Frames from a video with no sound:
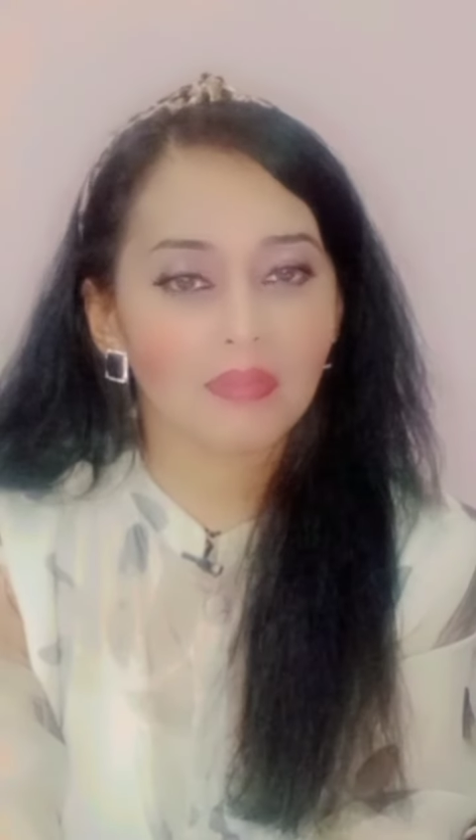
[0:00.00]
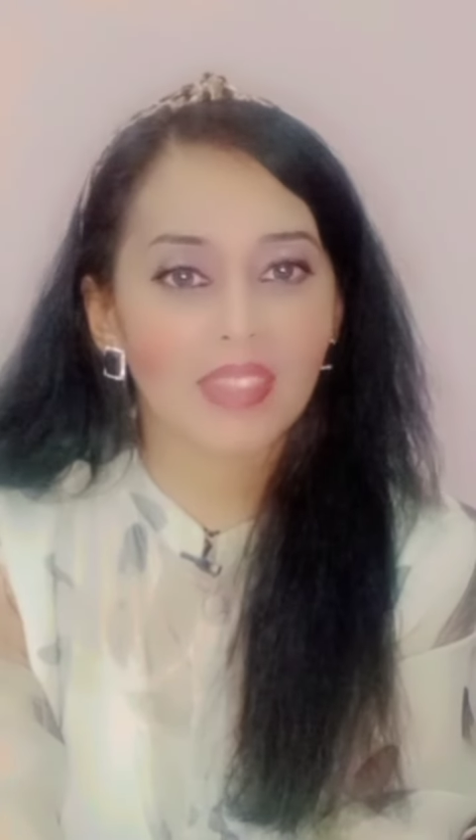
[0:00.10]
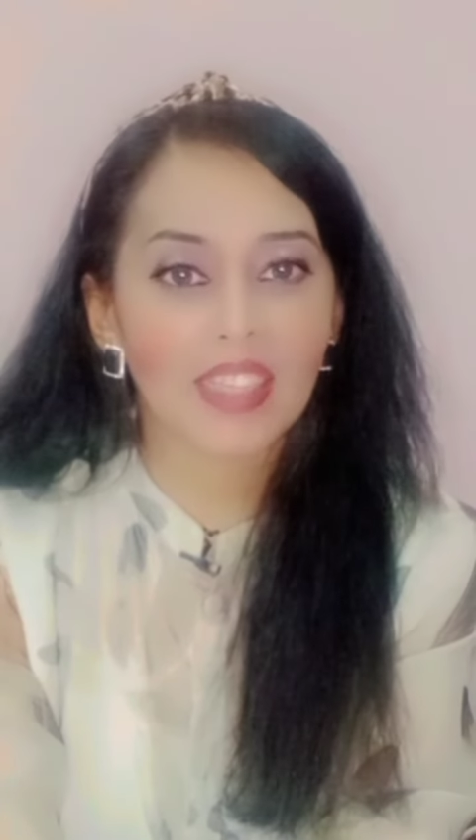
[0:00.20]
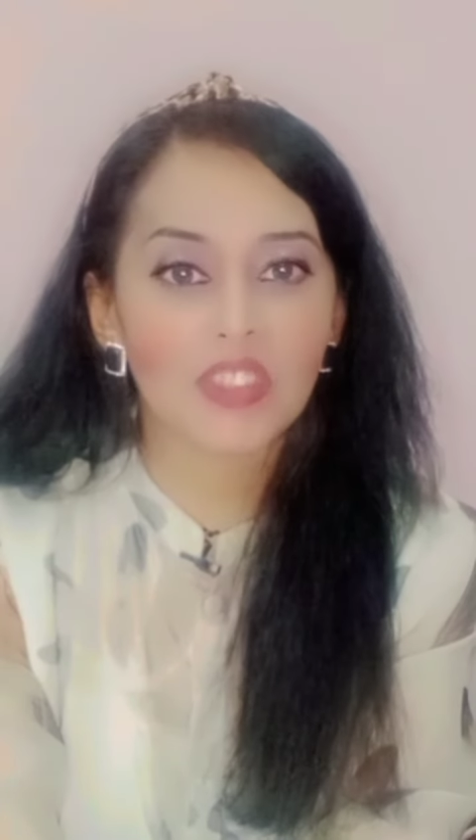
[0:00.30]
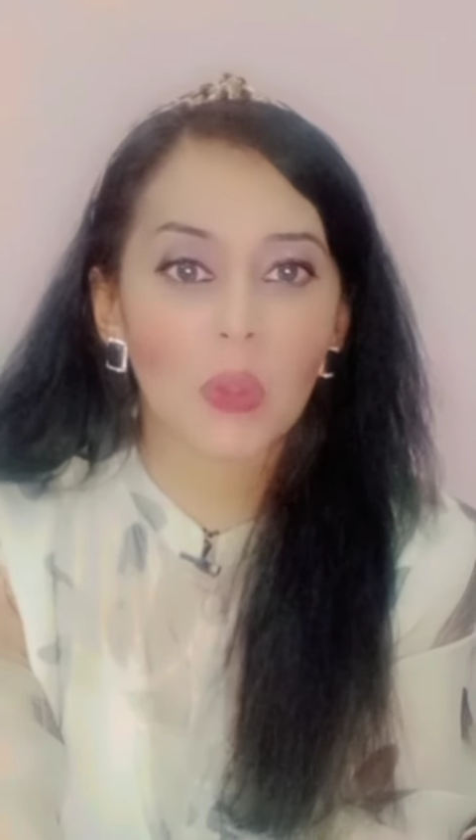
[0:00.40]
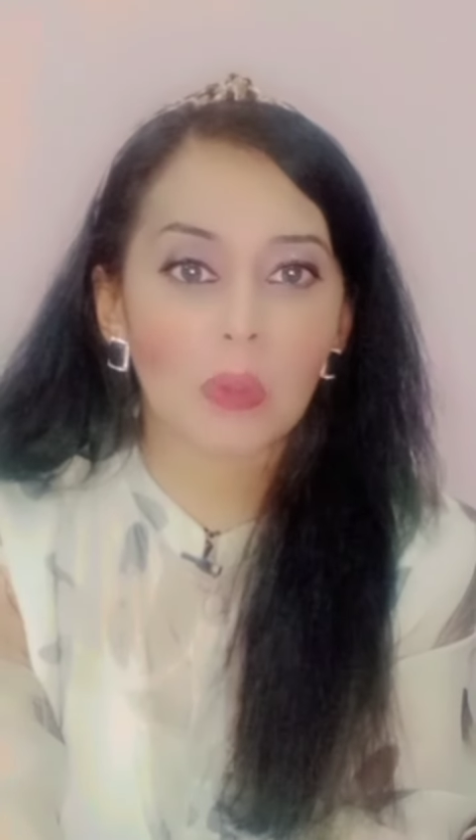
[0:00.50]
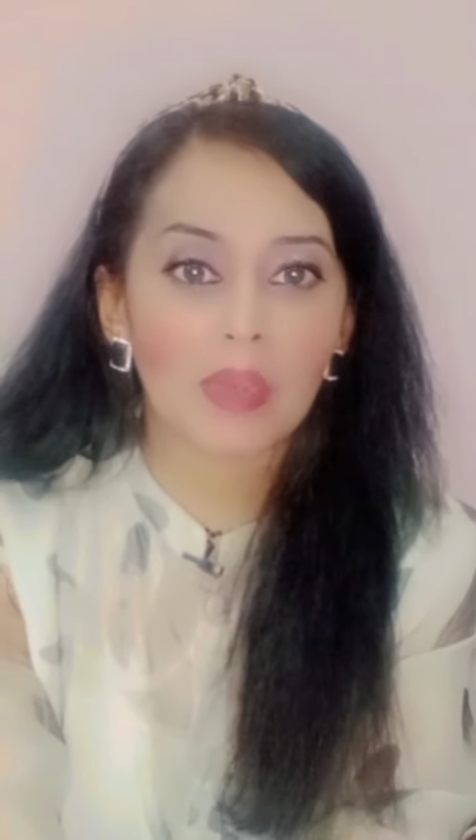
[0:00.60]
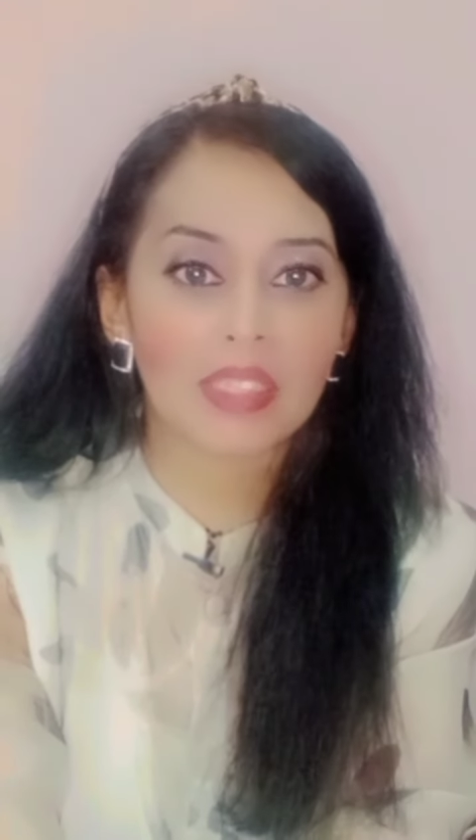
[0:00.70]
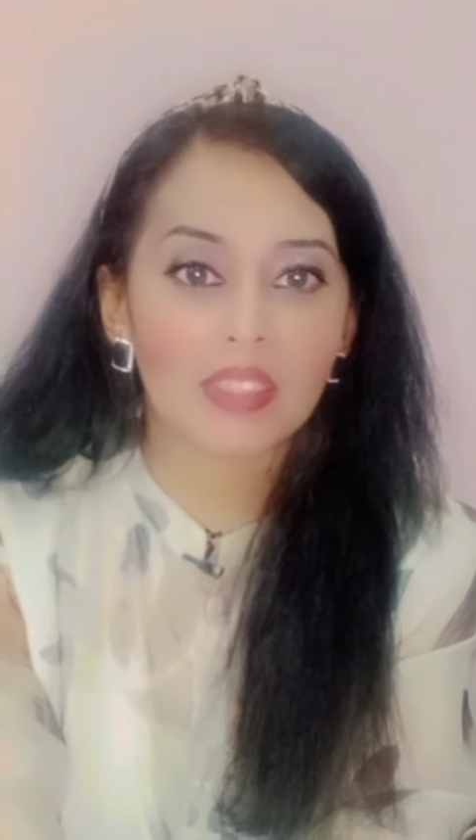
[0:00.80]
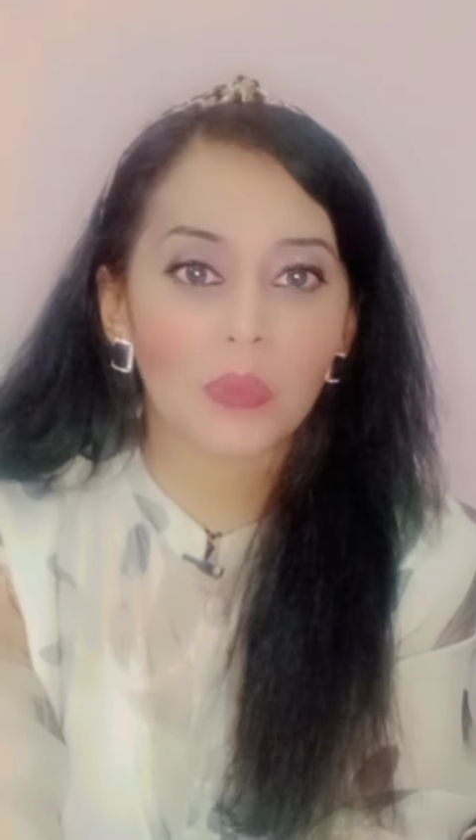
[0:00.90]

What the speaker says: That's all, my dear